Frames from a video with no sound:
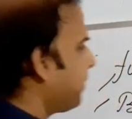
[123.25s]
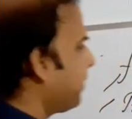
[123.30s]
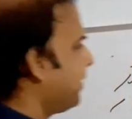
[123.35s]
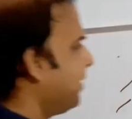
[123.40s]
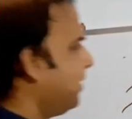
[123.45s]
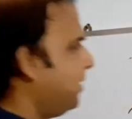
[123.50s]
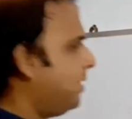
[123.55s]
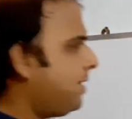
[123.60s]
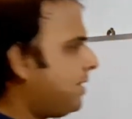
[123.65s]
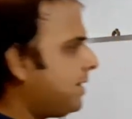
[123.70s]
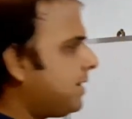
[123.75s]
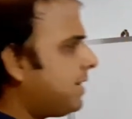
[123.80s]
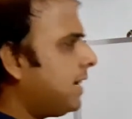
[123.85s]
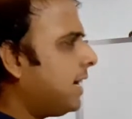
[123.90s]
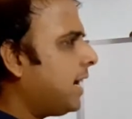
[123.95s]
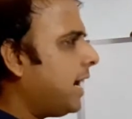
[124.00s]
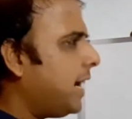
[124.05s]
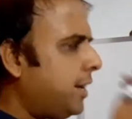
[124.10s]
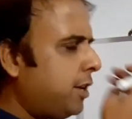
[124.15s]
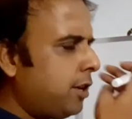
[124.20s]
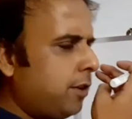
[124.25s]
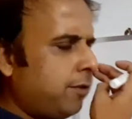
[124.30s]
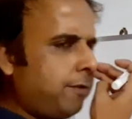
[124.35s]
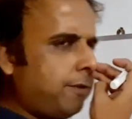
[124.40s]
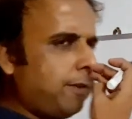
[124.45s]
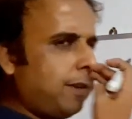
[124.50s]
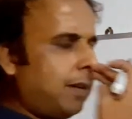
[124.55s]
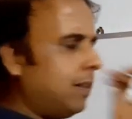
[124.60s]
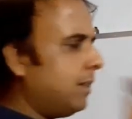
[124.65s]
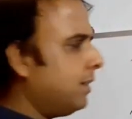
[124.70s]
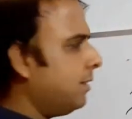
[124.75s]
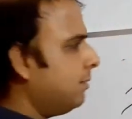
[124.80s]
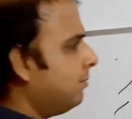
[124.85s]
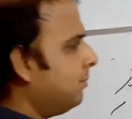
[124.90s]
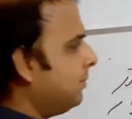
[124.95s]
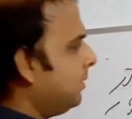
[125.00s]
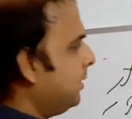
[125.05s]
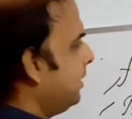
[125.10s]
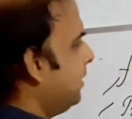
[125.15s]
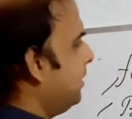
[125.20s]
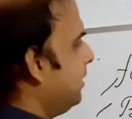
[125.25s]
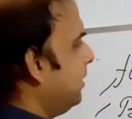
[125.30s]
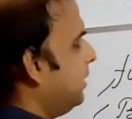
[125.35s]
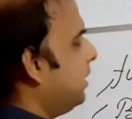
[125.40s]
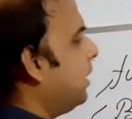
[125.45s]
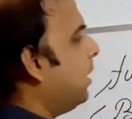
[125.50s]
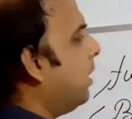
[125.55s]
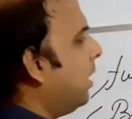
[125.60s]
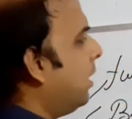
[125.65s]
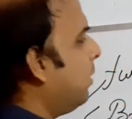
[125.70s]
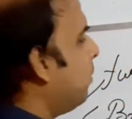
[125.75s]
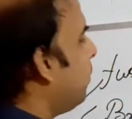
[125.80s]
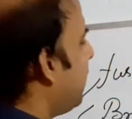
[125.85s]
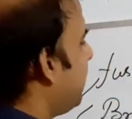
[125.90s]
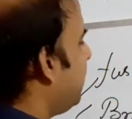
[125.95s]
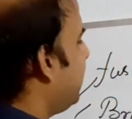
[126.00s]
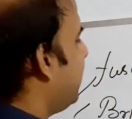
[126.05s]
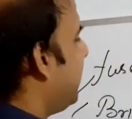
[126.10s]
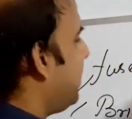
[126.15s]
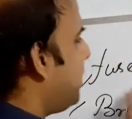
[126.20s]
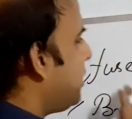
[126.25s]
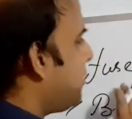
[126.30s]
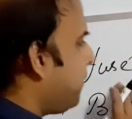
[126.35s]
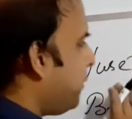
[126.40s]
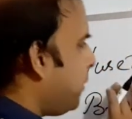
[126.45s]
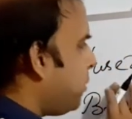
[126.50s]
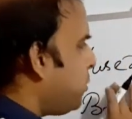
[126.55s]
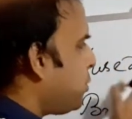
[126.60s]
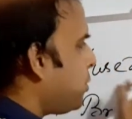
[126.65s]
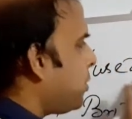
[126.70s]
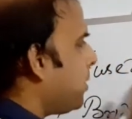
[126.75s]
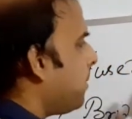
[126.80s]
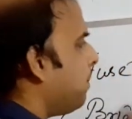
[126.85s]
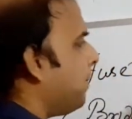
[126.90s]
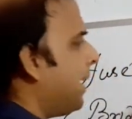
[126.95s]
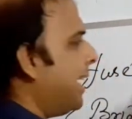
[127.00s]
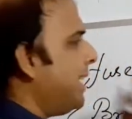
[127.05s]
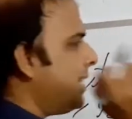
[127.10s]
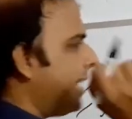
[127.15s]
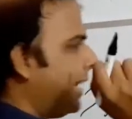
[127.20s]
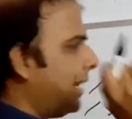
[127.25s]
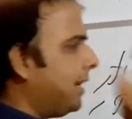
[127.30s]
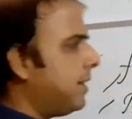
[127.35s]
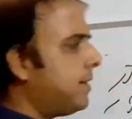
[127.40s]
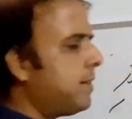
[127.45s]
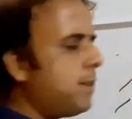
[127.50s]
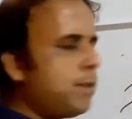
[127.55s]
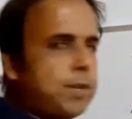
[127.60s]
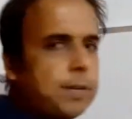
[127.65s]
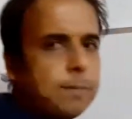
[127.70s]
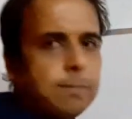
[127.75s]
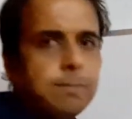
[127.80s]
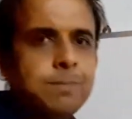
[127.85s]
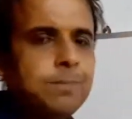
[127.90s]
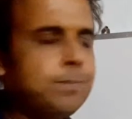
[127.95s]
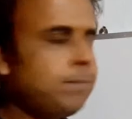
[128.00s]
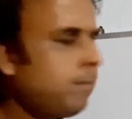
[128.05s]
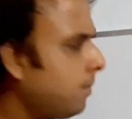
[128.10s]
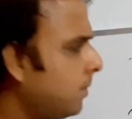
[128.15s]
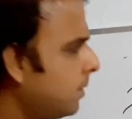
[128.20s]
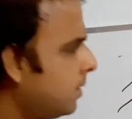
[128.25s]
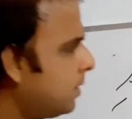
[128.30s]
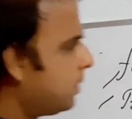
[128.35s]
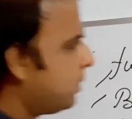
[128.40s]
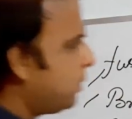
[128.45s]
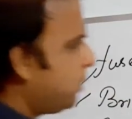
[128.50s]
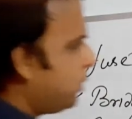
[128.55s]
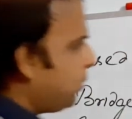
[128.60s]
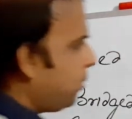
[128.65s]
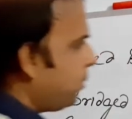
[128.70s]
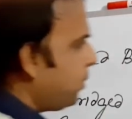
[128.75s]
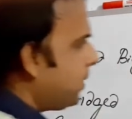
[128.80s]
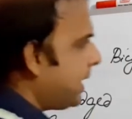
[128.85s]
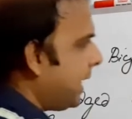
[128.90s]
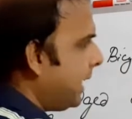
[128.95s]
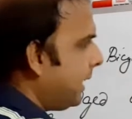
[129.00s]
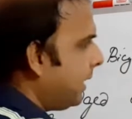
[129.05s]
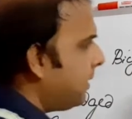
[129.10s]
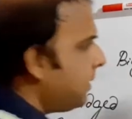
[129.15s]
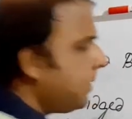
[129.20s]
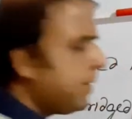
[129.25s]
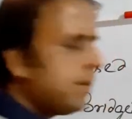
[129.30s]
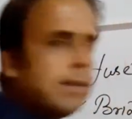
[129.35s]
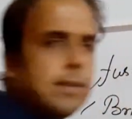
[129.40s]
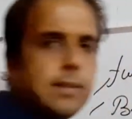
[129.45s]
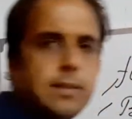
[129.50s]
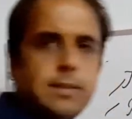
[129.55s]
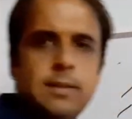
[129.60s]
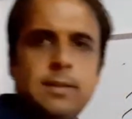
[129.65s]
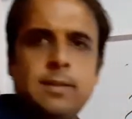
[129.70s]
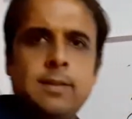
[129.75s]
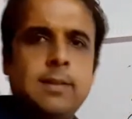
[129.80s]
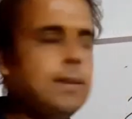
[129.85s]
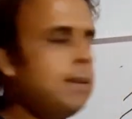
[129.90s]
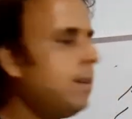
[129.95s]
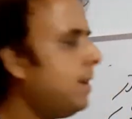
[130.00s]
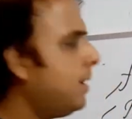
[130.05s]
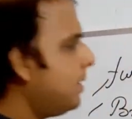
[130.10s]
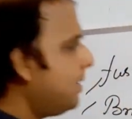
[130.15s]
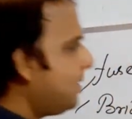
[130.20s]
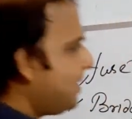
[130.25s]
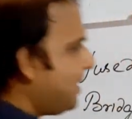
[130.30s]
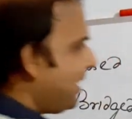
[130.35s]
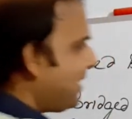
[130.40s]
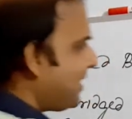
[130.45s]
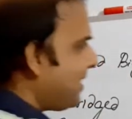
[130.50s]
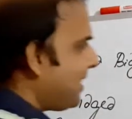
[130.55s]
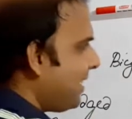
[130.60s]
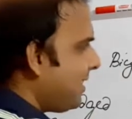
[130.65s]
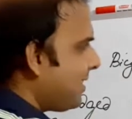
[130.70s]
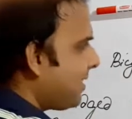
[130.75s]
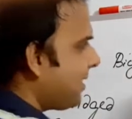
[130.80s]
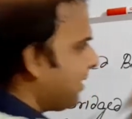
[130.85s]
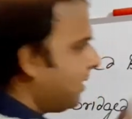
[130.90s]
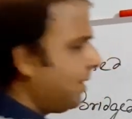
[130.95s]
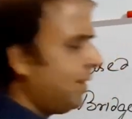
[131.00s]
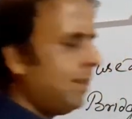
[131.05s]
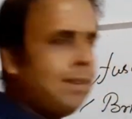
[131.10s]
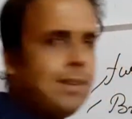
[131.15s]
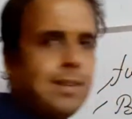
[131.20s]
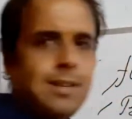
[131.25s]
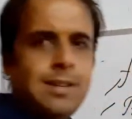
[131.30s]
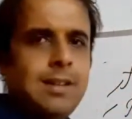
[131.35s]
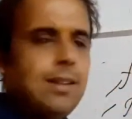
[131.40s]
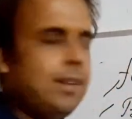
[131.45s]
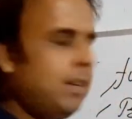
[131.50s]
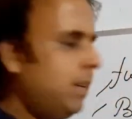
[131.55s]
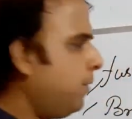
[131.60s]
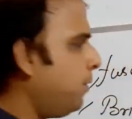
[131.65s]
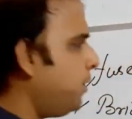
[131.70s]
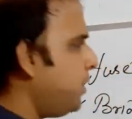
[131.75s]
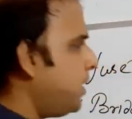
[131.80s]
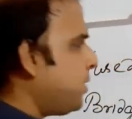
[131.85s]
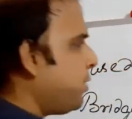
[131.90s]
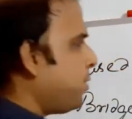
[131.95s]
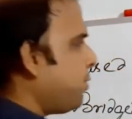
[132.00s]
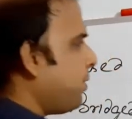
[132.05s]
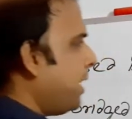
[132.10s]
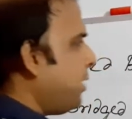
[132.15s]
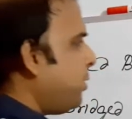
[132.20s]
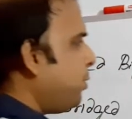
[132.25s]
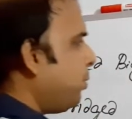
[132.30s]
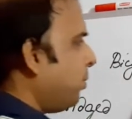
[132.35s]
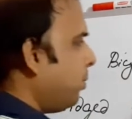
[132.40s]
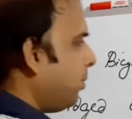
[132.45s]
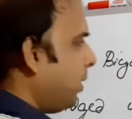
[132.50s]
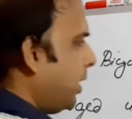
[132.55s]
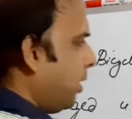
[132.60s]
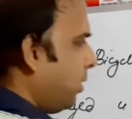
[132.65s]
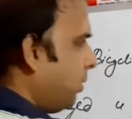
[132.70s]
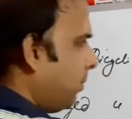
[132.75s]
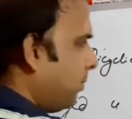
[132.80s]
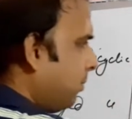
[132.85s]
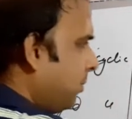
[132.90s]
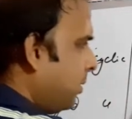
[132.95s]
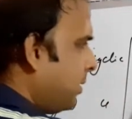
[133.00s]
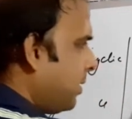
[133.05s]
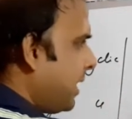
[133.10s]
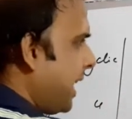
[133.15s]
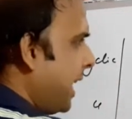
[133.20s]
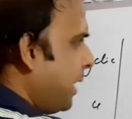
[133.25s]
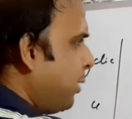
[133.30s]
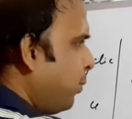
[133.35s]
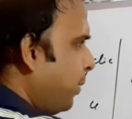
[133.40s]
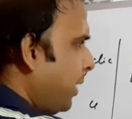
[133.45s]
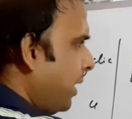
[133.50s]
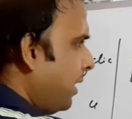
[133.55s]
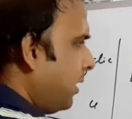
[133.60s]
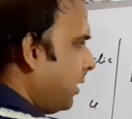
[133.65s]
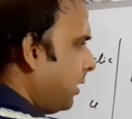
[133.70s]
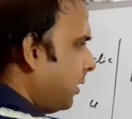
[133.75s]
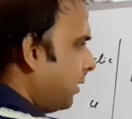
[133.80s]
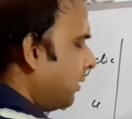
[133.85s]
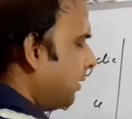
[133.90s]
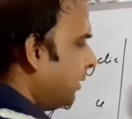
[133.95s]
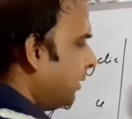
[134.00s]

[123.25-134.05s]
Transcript: this is the kind of the one that is fused bicyclic system. So two cycles, 6 6. If we just try to saturate the